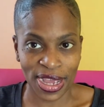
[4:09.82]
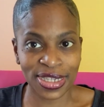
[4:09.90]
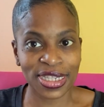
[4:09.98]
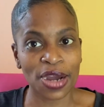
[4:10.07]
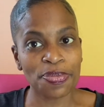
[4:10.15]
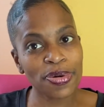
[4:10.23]

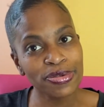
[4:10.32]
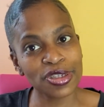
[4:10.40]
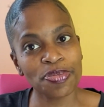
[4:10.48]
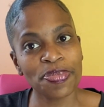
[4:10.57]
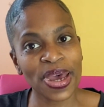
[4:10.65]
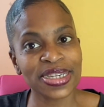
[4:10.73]
It's our
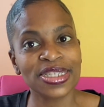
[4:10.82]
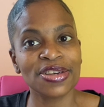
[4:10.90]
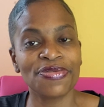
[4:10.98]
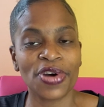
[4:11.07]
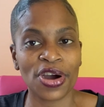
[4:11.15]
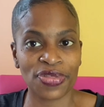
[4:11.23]

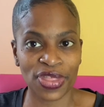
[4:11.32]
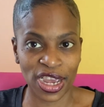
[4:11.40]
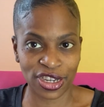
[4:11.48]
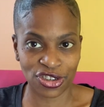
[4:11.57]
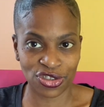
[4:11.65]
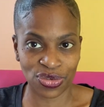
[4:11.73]
perspective on
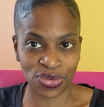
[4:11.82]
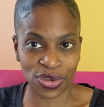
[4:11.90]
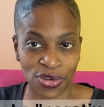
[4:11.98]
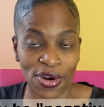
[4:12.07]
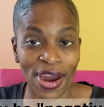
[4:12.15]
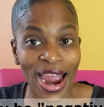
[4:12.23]
that truth
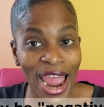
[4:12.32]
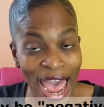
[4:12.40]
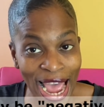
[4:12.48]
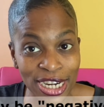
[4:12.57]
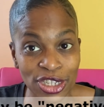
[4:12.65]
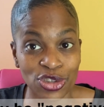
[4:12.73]
or our
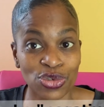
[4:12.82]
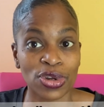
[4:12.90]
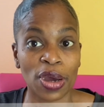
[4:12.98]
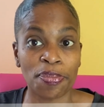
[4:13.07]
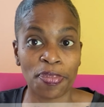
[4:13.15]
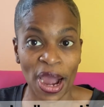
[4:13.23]

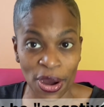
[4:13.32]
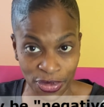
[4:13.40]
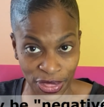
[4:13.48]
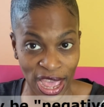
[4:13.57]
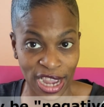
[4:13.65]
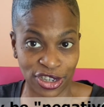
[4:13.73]
attitude
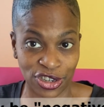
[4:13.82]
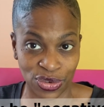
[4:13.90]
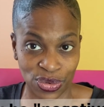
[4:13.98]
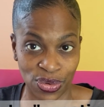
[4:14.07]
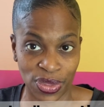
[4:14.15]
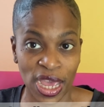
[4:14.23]
about that
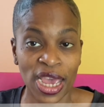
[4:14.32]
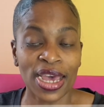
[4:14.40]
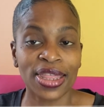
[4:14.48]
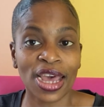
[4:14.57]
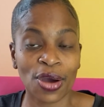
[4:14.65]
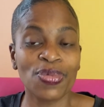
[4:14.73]
truth
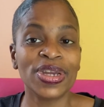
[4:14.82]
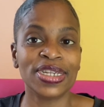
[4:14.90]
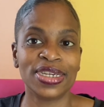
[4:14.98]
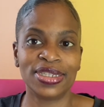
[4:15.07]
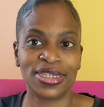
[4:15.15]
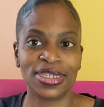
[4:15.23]
that we
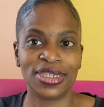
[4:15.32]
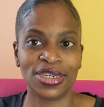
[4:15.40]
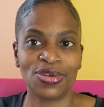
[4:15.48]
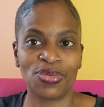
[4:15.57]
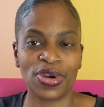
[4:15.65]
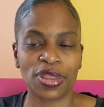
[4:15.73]
need to
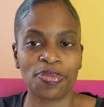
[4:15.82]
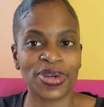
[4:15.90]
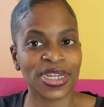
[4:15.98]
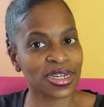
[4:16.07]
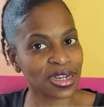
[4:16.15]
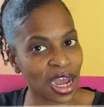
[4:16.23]
deal with.
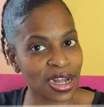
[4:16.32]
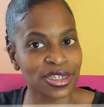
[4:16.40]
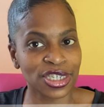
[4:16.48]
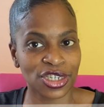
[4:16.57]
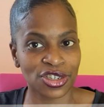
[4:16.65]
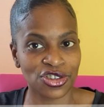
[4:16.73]
But
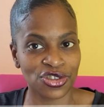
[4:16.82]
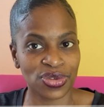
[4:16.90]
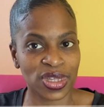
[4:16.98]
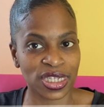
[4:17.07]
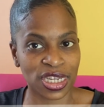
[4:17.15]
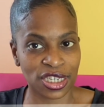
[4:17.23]
acknowledging the
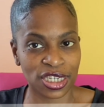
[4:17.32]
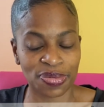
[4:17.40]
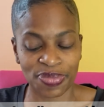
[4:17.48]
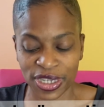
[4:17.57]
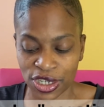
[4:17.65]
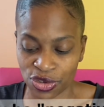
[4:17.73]
truth, as I
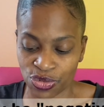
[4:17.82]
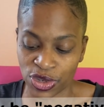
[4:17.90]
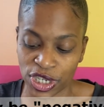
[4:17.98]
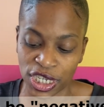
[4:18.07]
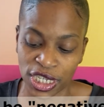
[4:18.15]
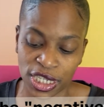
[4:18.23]
just mentioned
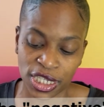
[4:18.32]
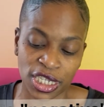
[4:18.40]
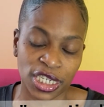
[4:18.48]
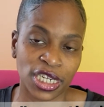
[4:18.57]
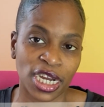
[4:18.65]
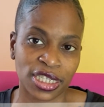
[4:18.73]
with Jesus
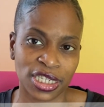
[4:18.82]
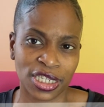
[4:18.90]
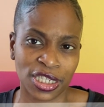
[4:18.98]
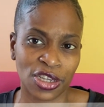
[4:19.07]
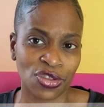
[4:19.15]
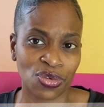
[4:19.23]
in John
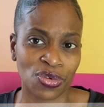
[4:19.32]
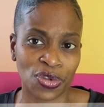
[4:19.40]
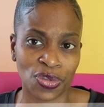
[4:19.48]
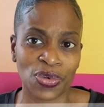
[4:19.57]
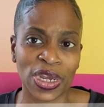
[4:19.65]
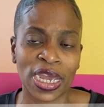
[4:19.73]

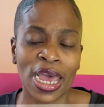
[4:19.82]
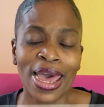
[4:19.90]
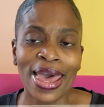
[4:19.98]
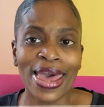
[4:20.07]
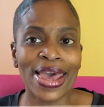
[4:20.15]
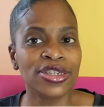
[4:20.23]
16:33,
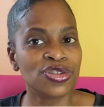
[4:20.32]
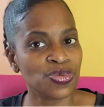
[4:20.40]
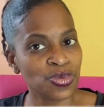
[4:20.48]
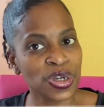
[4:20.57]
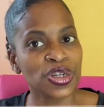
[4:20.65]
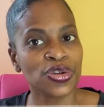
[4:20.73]
is
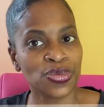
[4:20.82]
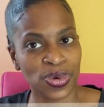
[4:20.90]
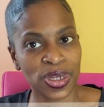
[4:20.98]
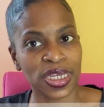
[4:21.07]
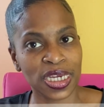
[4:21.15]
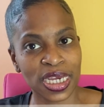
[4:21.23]
really,
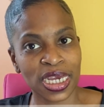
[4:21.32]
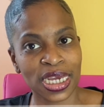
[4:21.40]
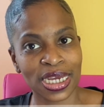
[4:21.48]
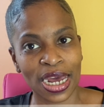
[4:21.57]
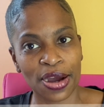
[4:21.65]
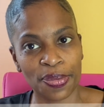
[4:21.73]
really
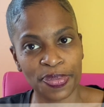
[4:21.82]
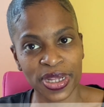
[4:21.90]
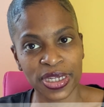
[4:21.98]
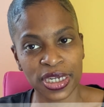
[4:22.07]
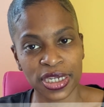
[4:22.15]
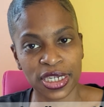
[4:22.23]
key in our
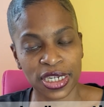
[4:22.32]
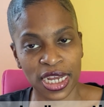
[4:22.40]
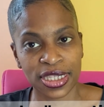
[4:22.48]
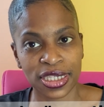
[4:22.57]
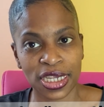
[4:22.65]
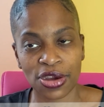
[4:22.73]
ability to
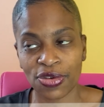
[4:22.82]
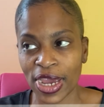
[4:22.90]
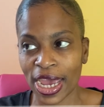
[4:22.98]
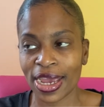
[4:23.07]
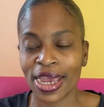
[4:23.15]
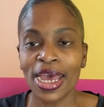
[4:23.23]
then say,
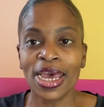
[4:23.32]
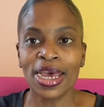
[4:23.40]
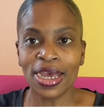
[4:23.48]
okay,